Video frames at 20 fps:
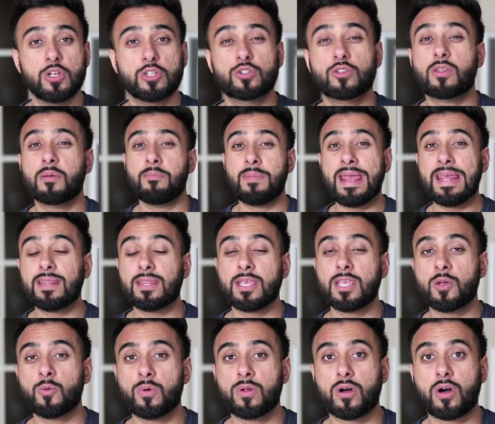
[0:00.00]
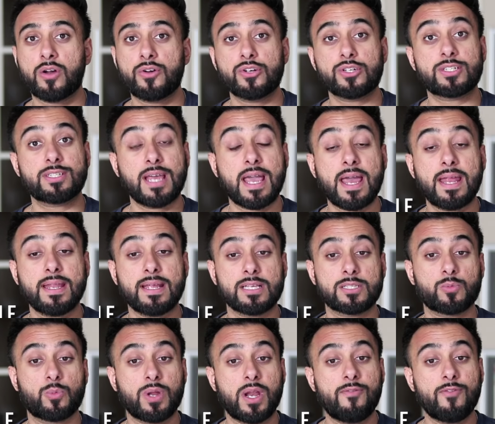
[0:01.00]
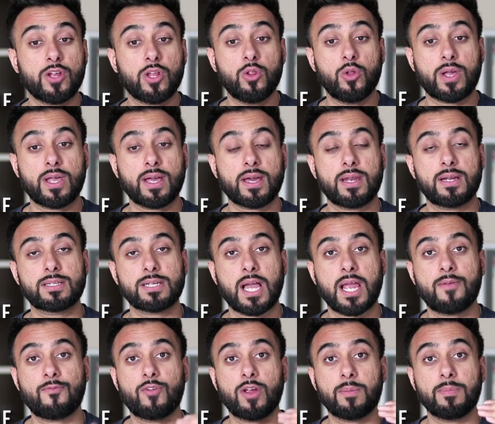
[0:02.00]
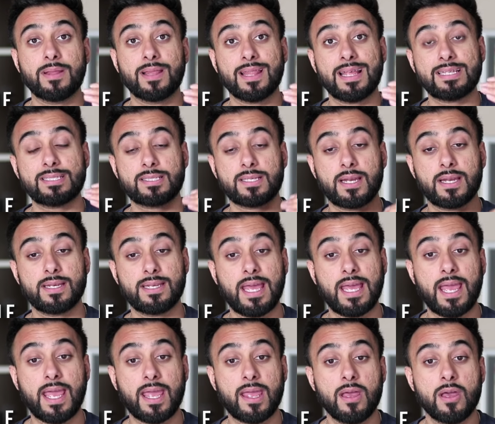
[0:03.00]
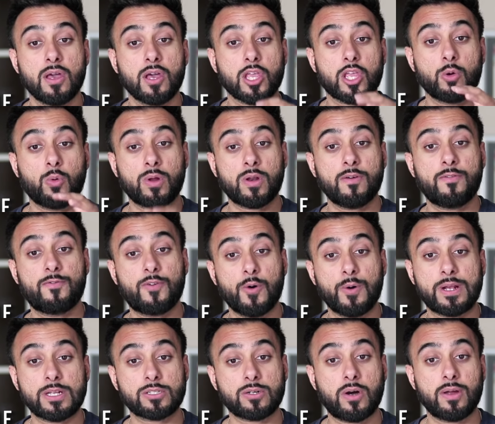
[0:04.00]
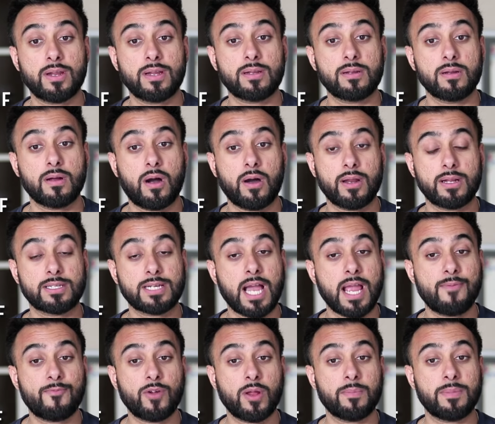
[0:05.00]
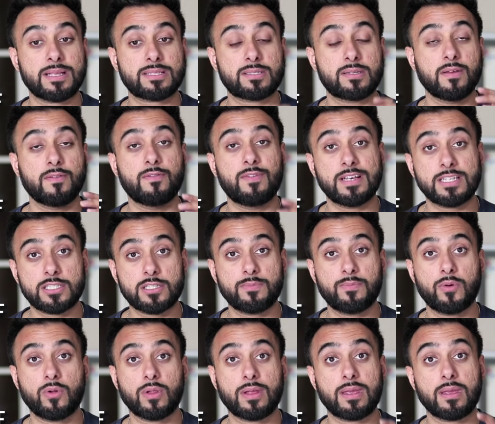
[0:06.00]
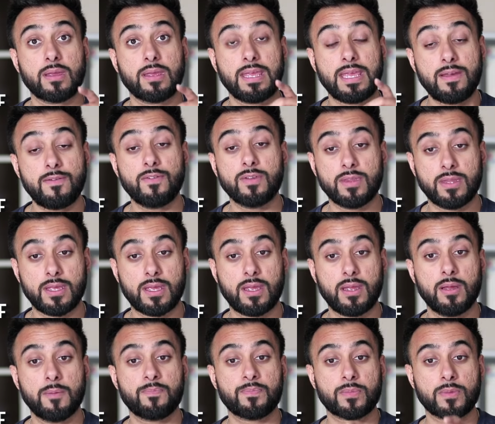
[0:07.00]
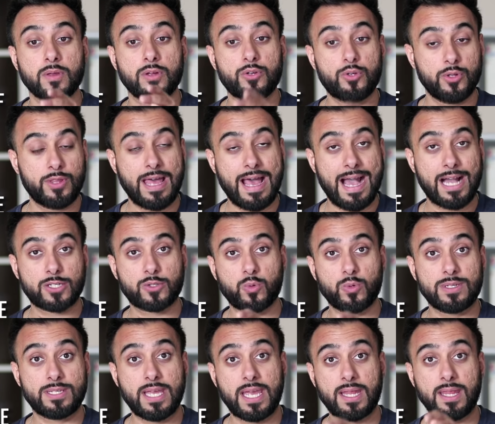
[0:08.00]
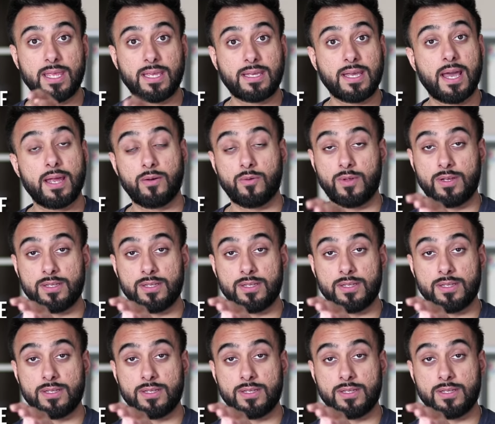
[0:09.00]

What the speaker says: So the main thing you want to understand is whenever you're looking at a time frame in less than a day, you want to focus on a time frame that's divisible evenly to the actual daily candle